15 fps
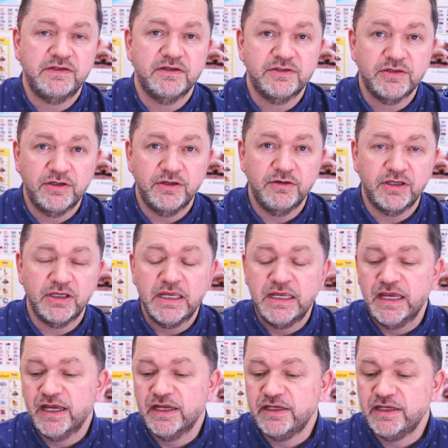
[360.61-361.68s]
to cook
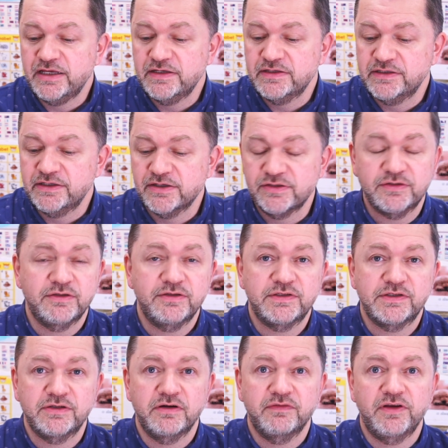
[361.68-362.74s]
and easier to
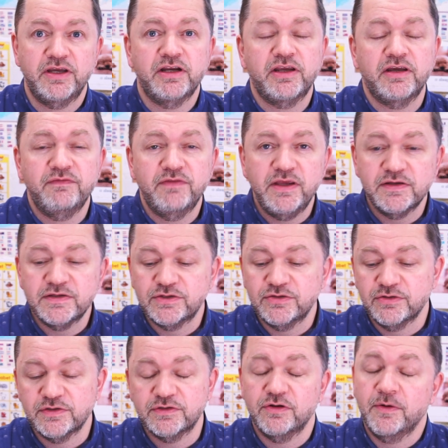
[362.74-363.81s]
serve in a convenience
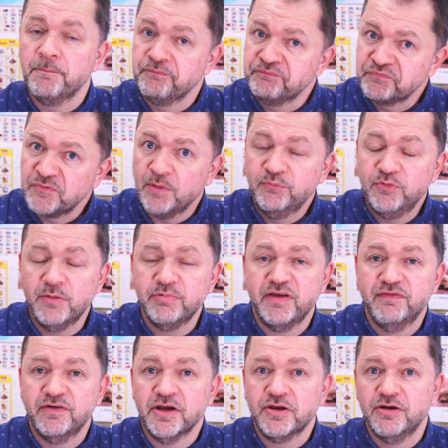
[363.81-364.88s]
store. So probably a
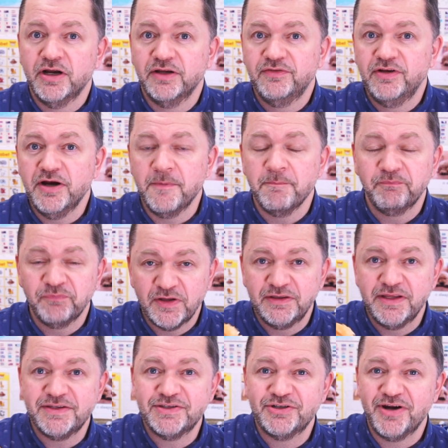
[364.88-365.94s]
very good idea.
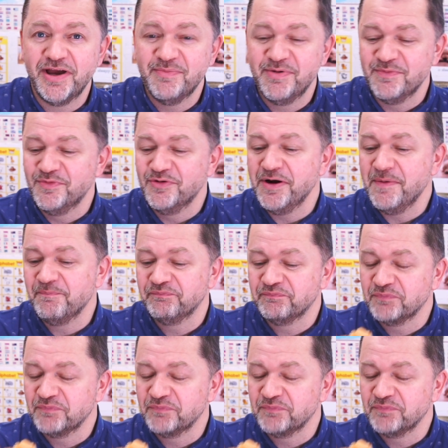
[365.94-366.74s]
Let's try a bit more.